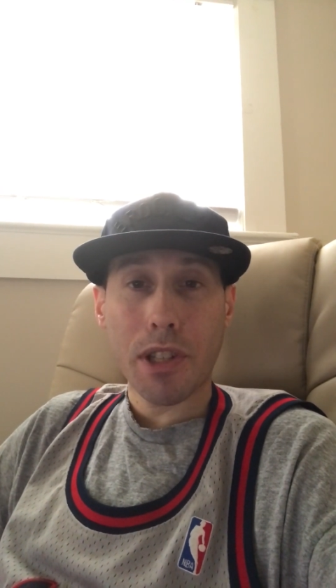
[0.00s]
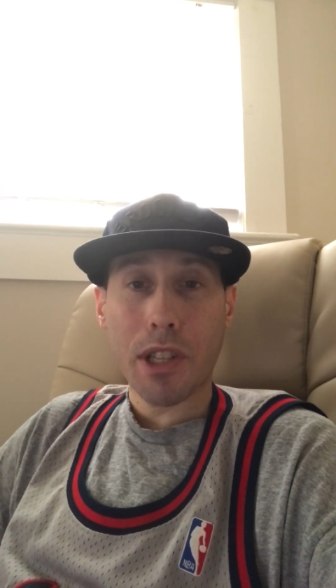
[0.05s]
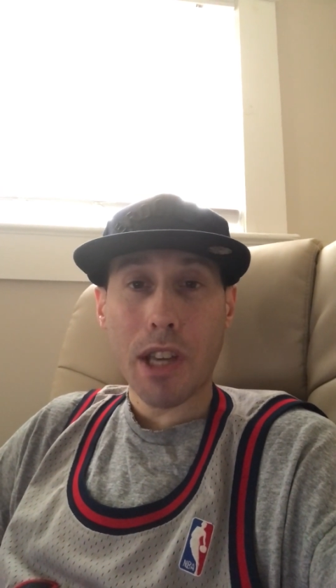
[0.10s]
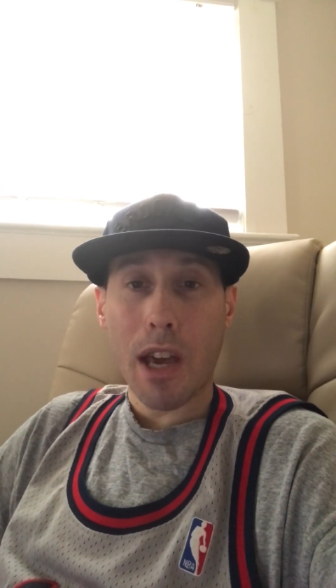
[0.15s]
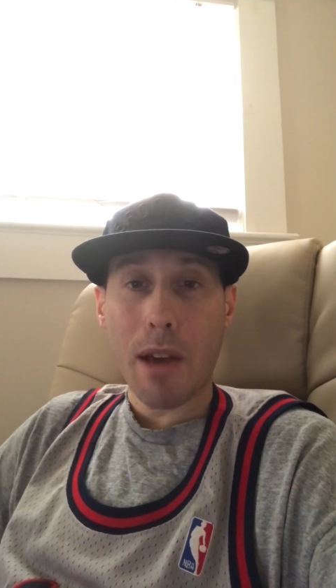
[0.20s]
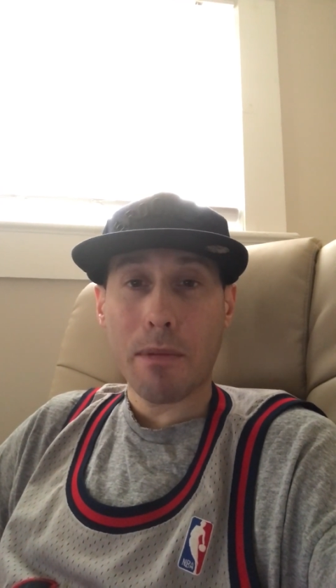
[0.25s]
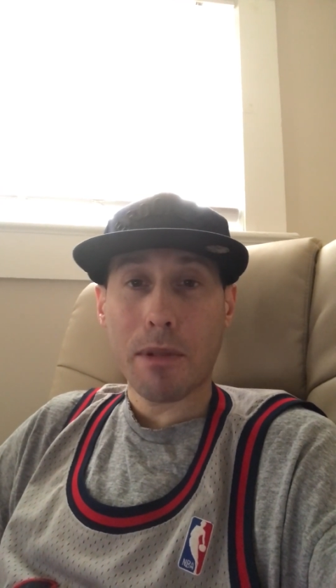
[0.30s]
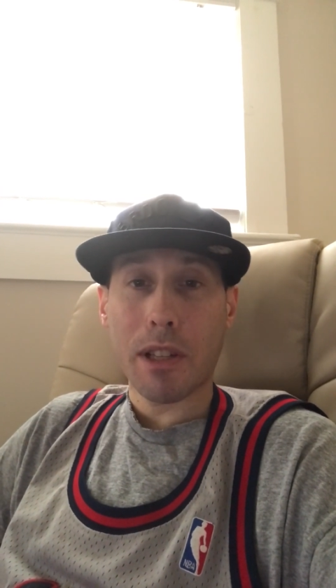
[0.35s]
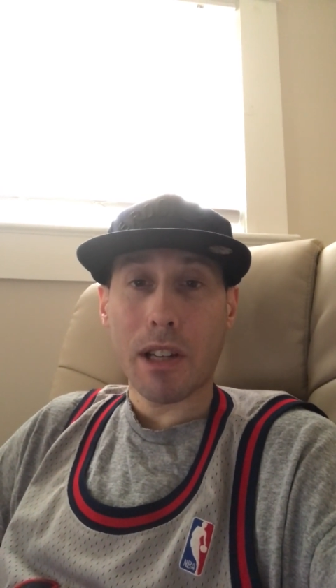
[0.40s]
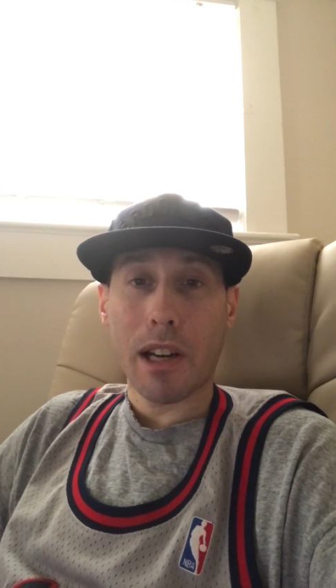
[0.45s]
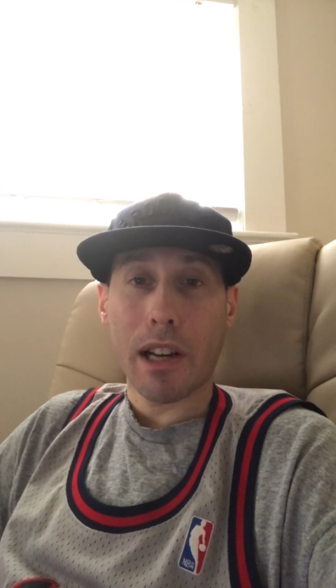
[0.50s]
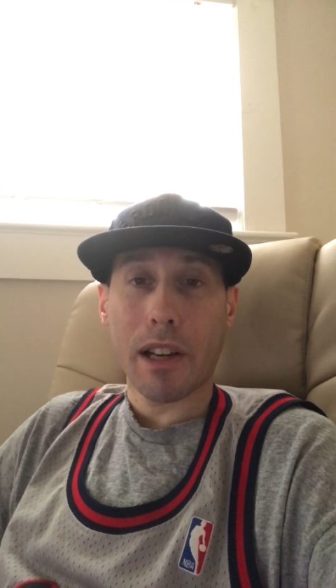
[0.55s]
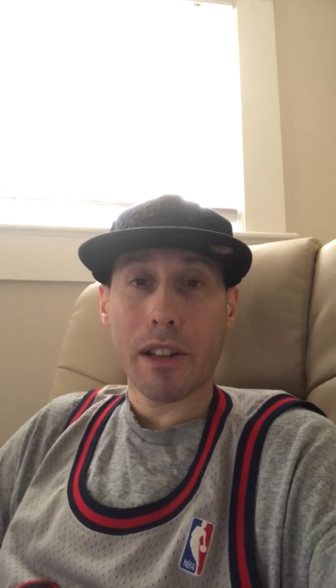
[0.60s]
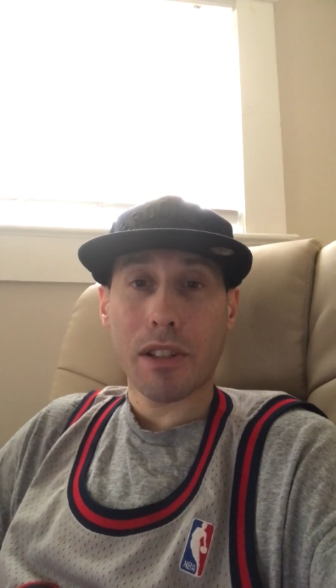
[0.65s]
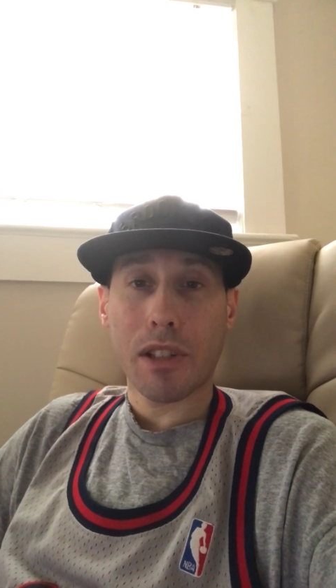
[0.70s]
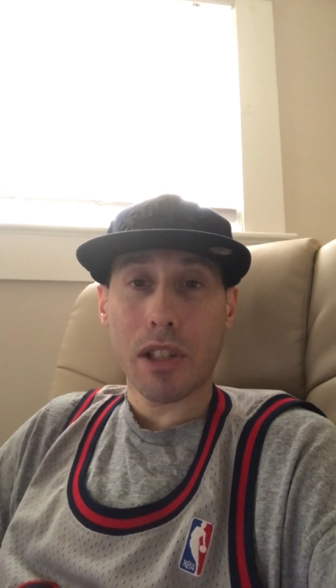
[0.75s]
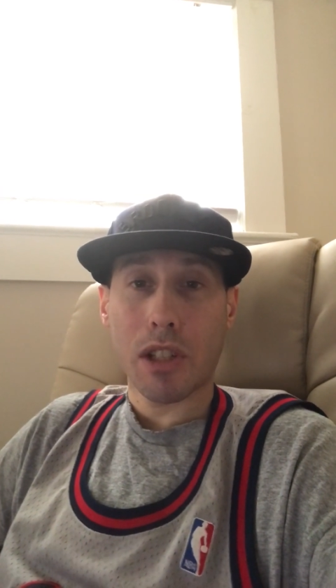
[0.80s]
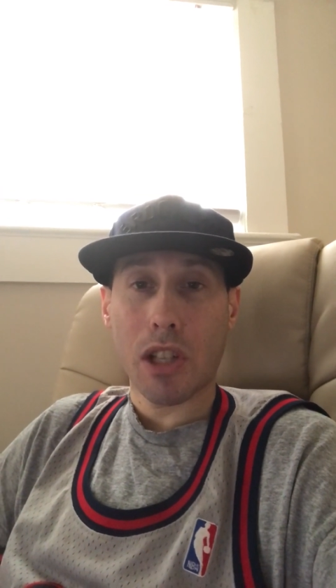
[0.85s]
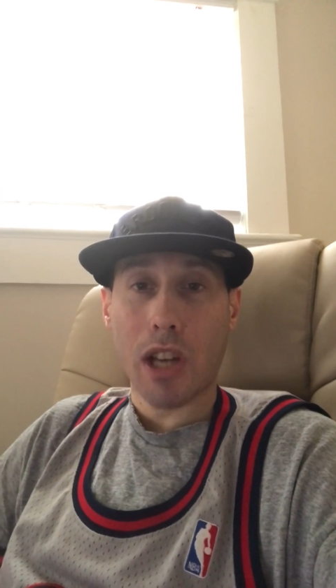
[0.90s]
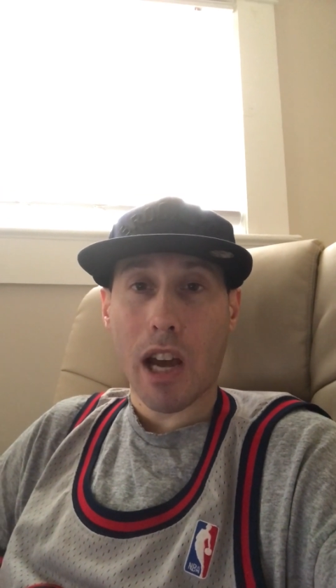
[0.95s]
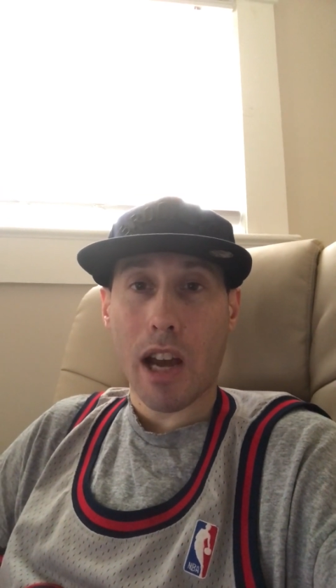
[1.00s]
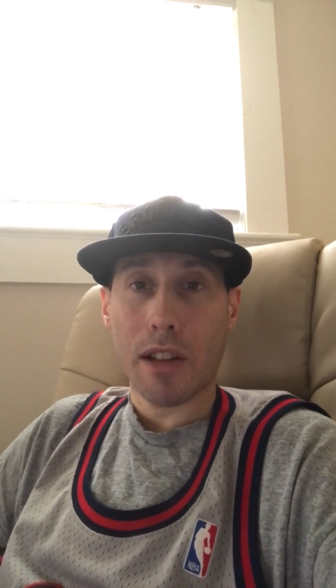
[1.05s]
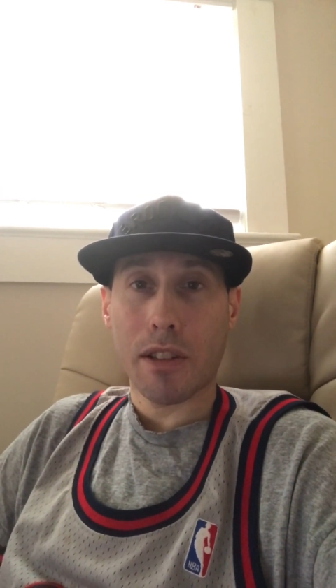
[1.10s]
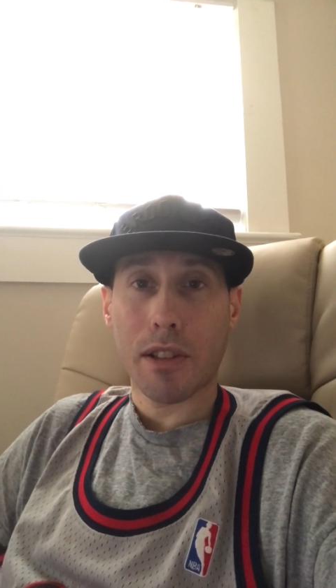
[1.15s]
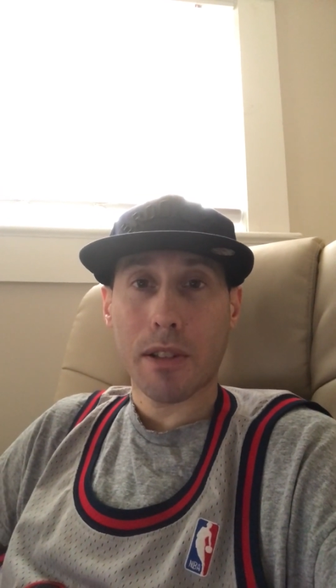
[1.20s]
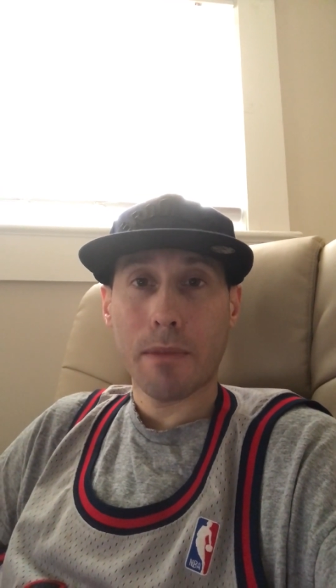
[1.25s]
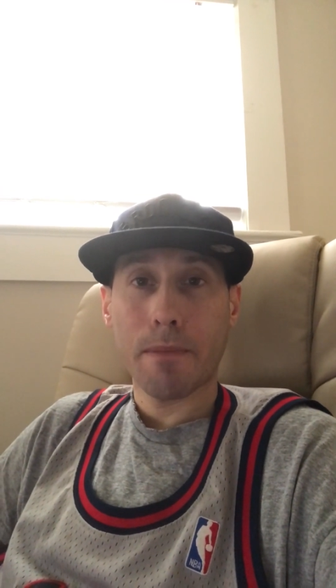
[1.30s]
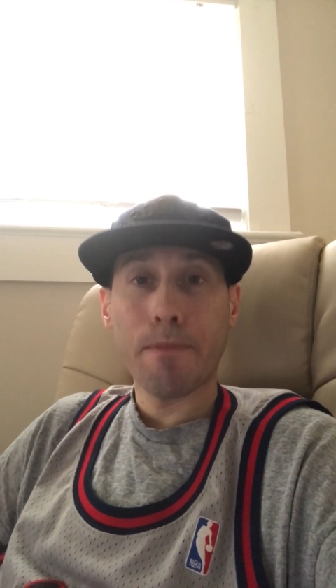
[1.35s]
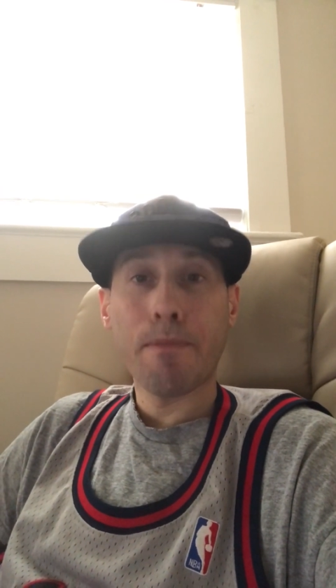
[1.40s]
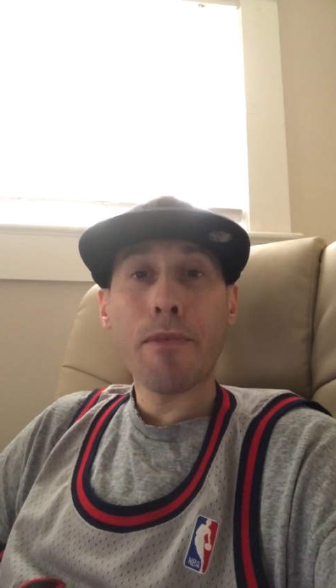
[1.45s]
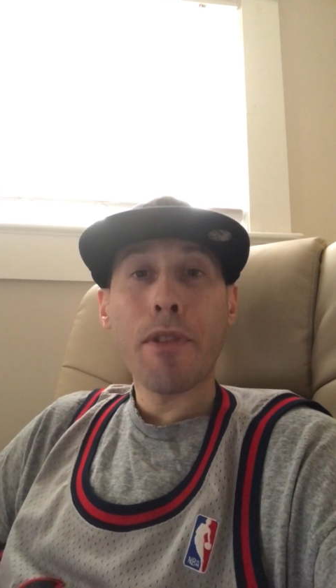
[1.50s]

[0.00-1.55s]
game tonight against the Jazz.